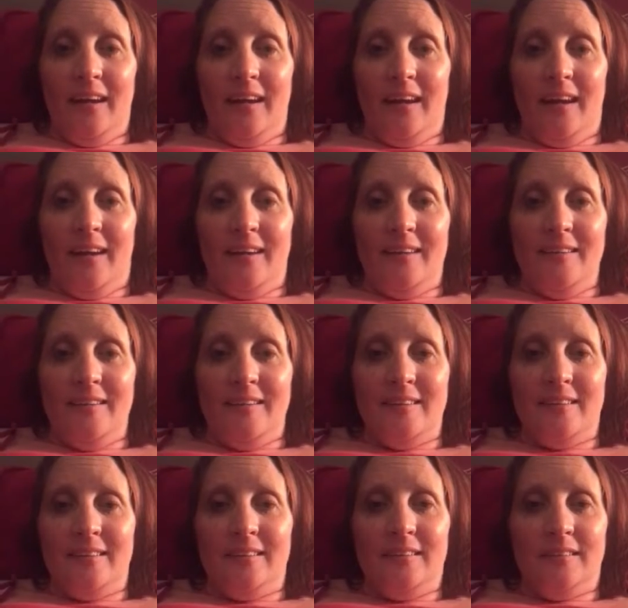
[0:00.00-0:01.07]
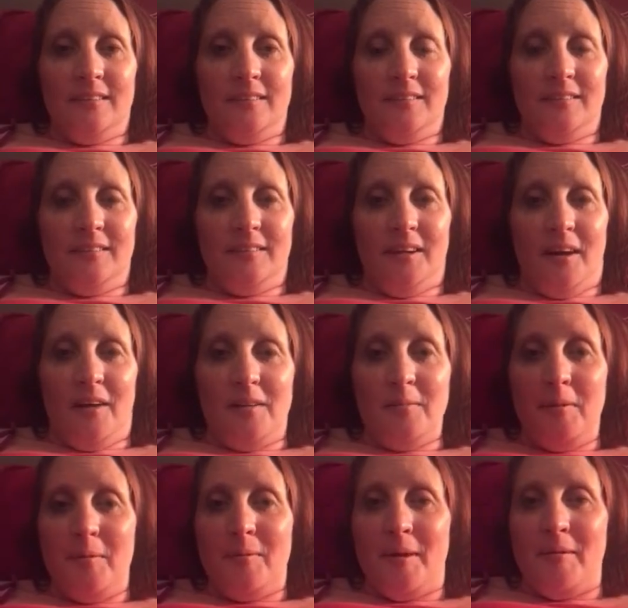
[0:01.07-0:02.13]
and calling
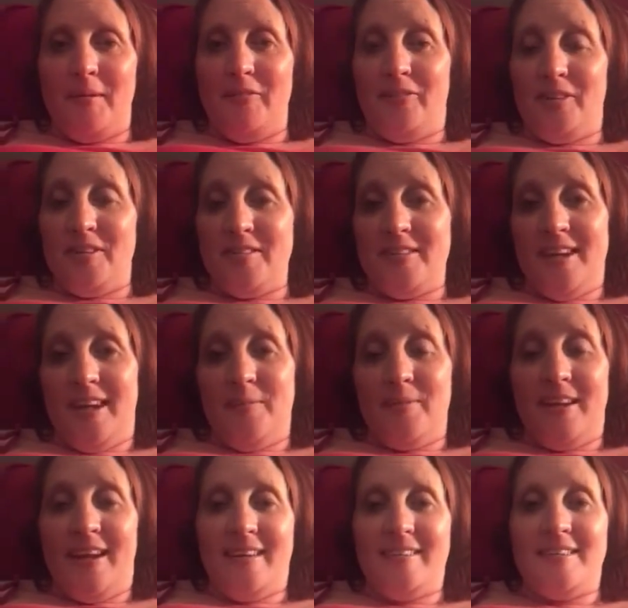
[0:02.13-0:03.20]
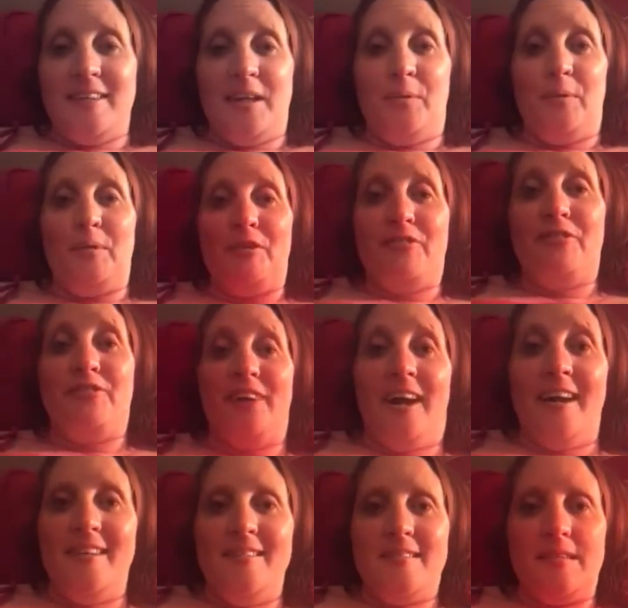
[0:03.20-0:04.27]
me by my first name and acting like we were
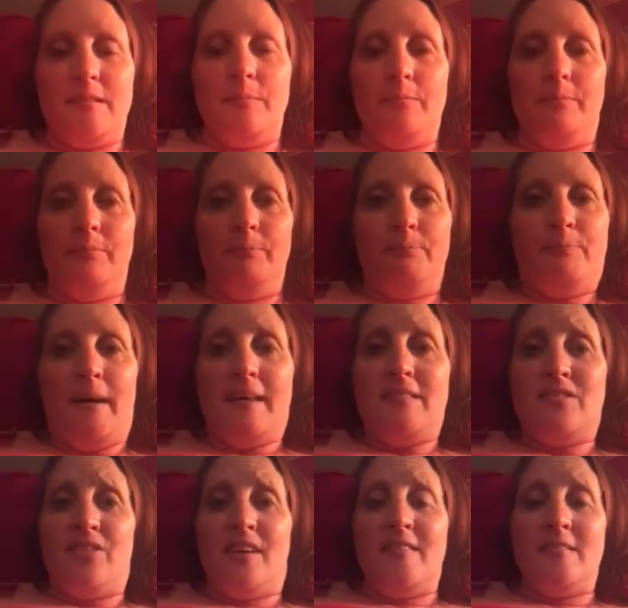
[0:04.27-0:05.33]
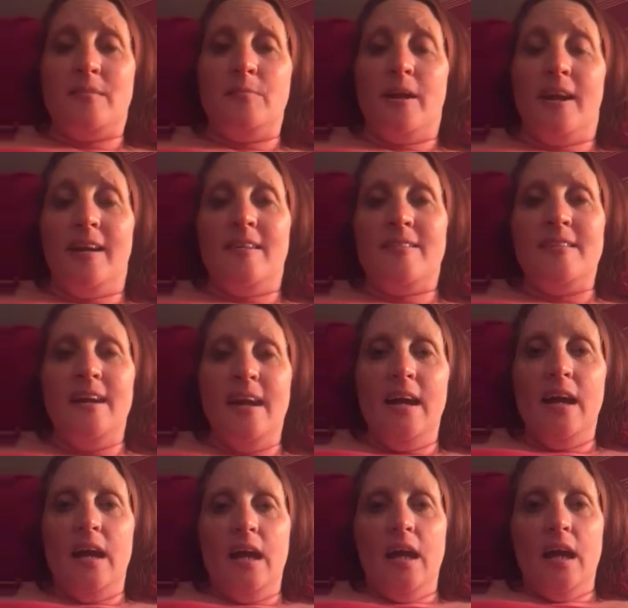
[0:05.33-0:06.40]
friends and best friends and buddies.
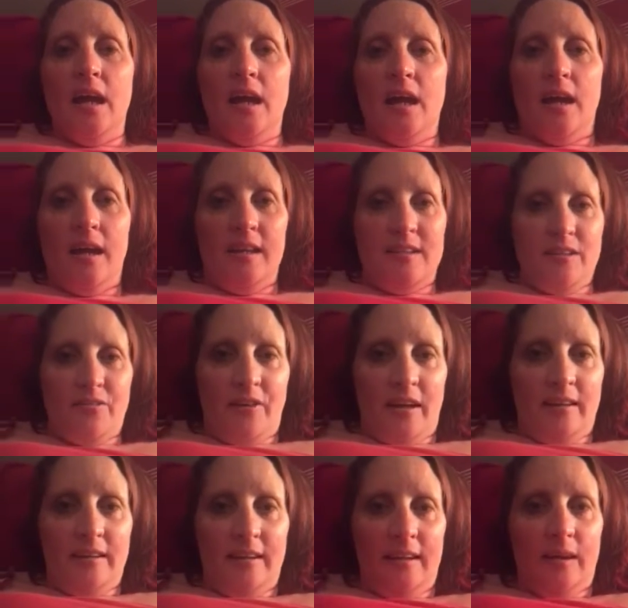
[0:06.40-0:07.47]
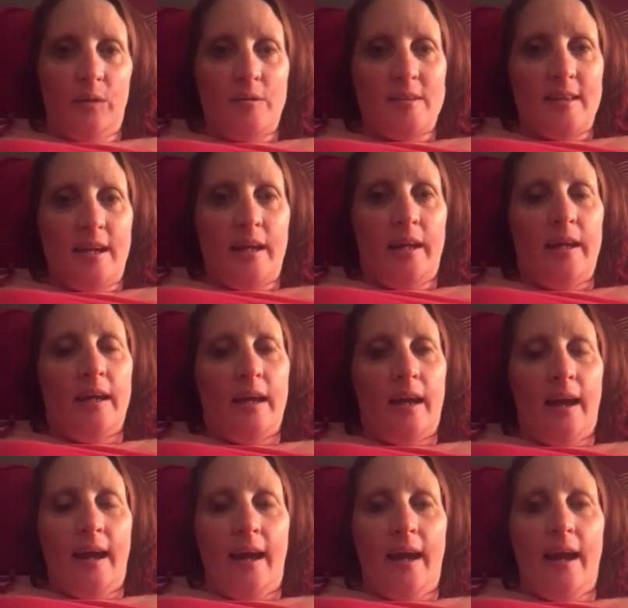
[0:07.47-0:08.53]
Until finally I was like,
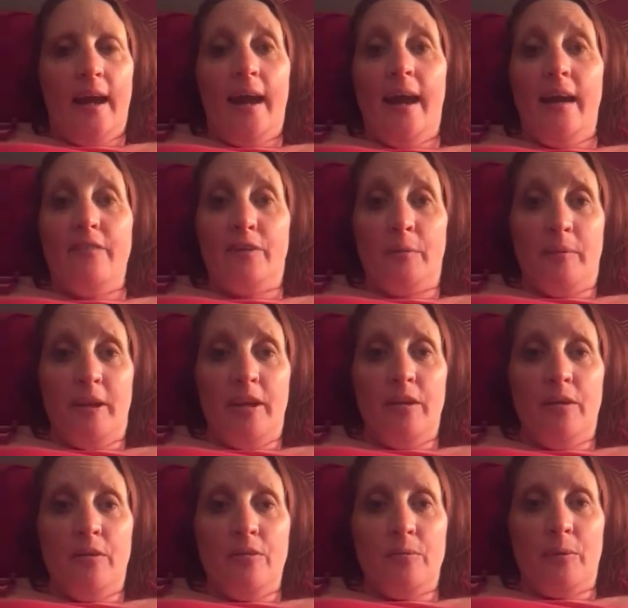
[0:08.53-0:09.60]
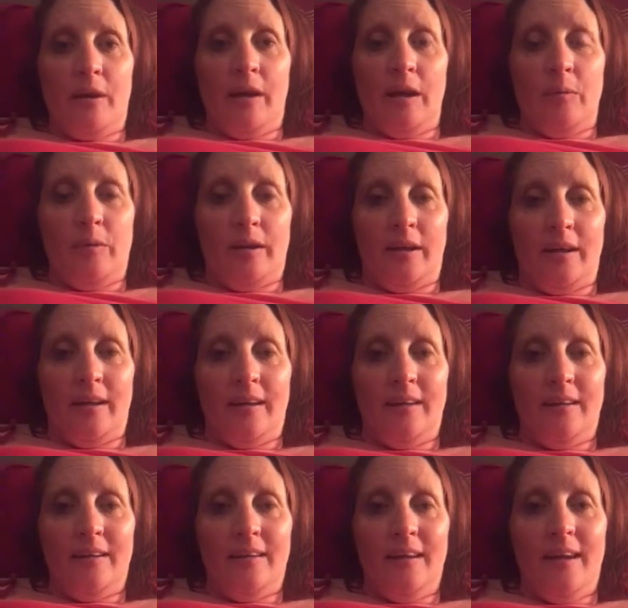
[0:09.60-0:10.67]
everybody knows where I work.
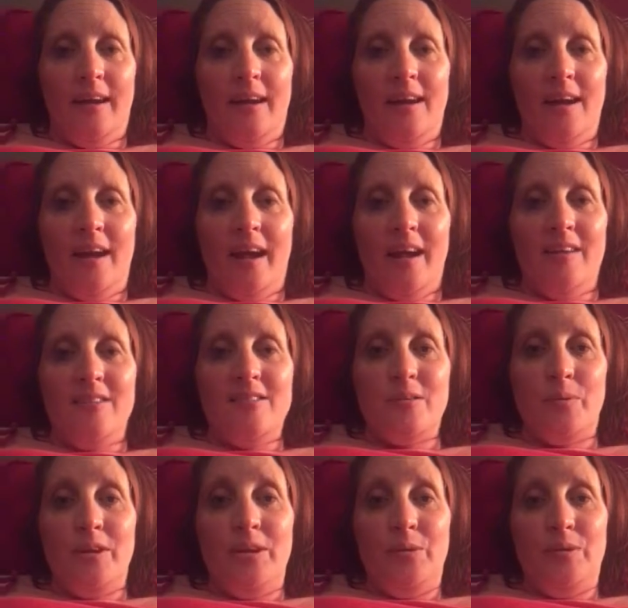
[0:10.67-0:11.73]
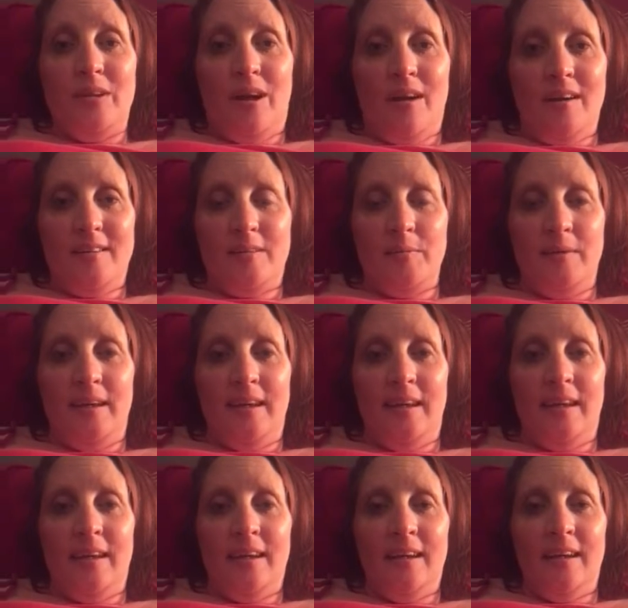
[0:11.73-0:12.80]
And so when you talk to
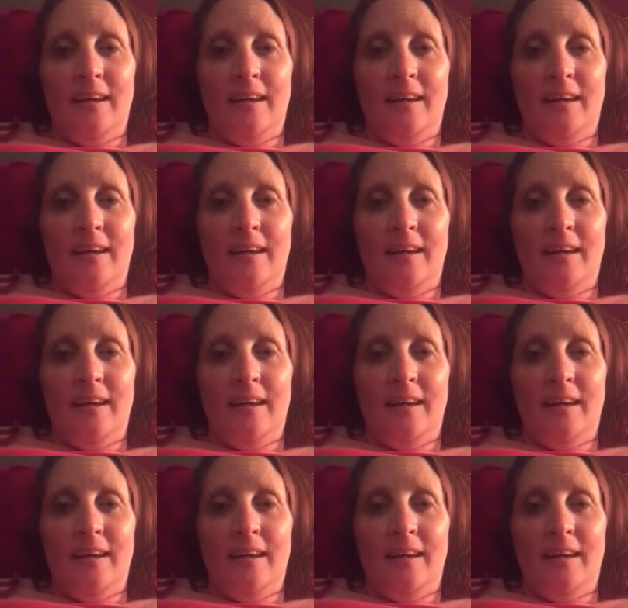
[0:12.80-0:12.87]
me,